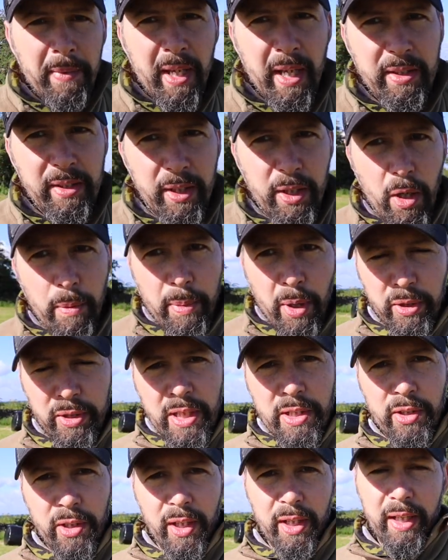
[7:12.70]
is the
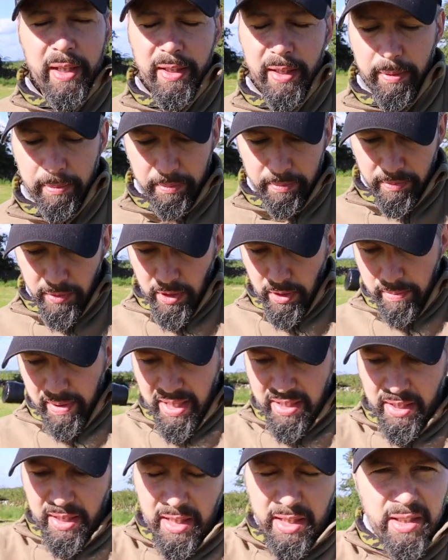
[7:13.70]
composting toilet. You're
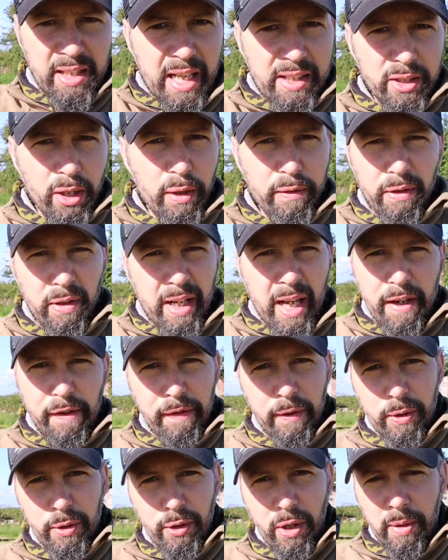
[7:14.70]
basically sat over an eight
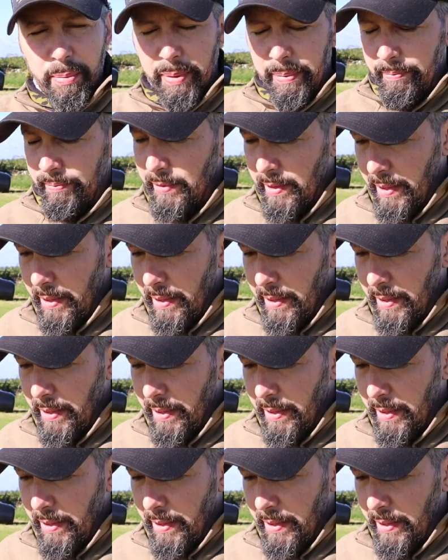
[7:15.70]
foot drop,